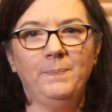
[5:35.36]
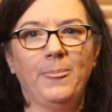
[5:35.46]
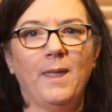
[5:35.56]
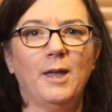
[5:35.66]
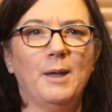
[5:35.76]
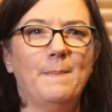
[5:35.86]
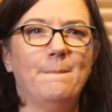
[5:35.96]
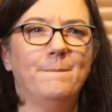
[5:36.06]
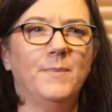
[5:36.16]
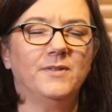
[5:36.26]

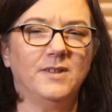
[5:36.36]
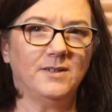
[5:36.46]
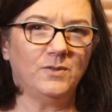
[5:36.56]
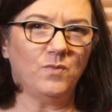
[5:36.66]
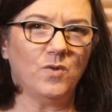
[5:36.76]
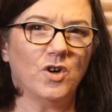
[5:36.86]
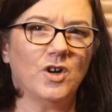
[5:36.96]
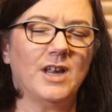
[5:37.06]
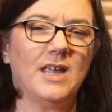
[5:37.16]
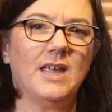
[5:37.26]
But this
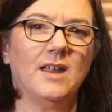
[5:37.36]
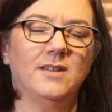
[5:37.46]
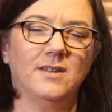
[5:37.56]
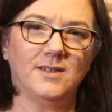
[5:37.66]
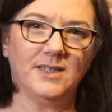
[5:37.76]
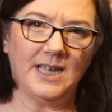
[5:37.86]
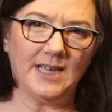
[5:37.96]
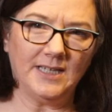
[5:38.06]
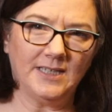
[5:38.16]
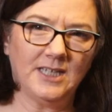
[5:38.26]
worry and this
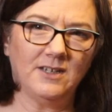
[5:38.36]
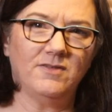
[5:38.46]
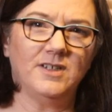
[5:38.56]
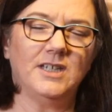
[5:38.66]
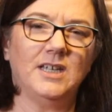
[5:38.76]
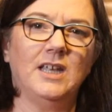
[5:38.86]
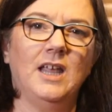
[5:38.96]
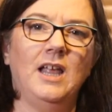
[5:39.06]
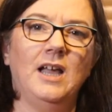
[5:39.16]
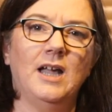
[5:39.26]
negativity,
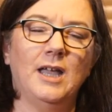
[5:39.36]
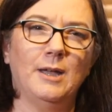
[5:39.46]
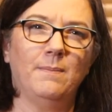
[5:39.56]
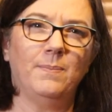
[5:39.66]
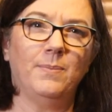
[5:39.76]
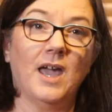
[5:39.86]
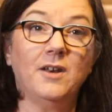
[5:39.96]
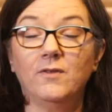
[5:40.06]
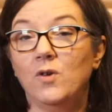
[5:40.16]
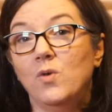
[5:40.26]
and
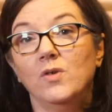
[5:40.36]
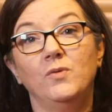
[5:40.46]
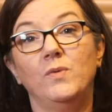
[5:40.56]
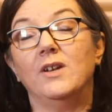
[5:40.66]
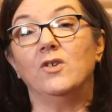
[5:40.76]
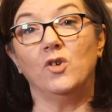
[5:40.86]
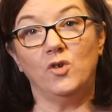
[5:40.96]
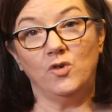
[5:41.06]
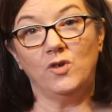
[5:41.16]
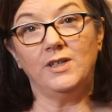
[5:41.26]
of course we are
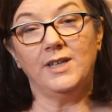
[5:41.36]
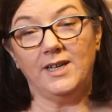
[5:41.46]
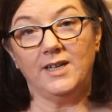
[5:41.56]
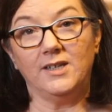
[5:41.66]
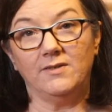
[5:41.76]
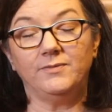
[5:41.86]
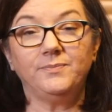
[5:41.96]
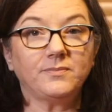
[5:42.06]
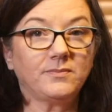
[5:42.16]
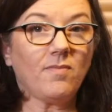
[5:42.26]
all negative
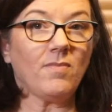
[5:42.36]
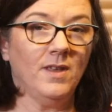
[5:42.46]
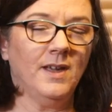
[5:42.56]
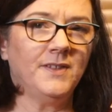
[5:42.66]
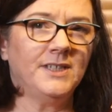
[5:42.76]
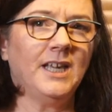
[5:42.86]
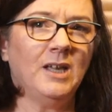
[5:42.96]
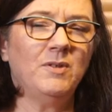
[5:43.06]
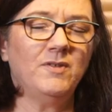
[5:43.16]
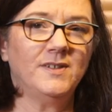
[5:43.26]
at the
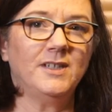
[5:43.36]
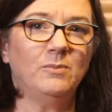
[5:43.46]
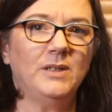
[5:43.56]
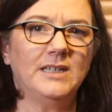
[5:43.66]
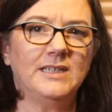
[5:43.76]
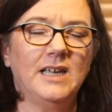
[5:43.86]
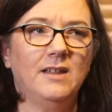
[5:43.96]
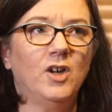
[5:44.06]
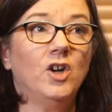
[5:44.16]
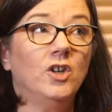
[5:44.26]
time of a sibling
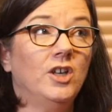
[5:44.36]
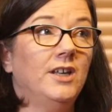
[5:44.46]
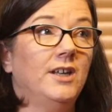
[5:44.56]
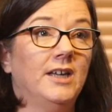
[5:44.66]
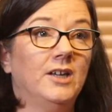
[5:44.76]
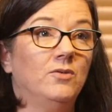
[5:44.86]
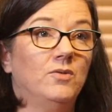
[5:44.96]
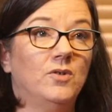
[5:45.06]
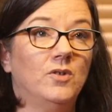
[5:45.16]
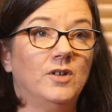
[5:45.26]
death. How can I go
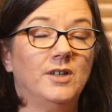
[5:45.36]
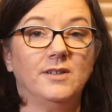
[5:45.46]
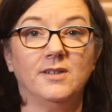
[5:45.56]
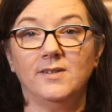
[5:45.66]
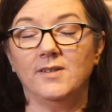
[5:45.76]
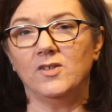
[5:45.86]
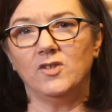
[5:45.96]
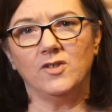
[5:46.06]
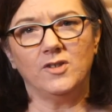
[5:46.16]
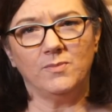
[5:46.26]
on? And this is
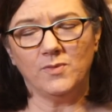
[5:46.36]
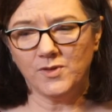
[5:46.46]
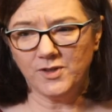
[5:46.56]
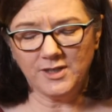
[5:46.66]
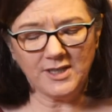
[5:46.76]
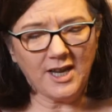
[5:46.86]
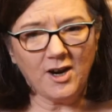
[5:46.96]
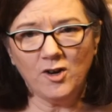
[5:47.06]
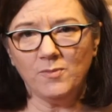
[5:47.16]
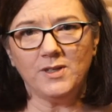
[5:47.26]
just the most
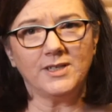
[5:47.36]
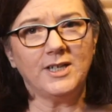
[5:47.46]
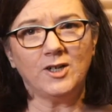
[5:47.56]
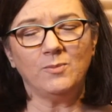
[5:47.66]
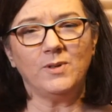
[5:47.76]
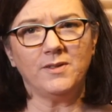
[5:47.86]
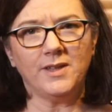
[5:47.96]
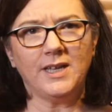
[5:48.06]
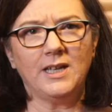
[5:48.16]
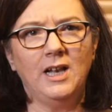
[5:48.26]
terrible, terrible thing.